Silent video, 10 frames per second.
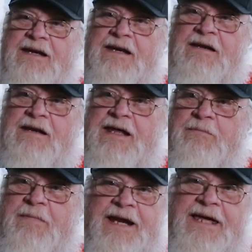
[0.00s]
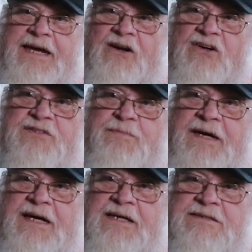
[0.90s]
in many years
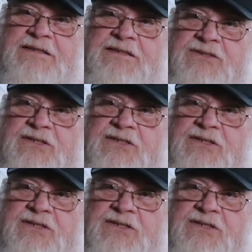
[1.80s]
because it's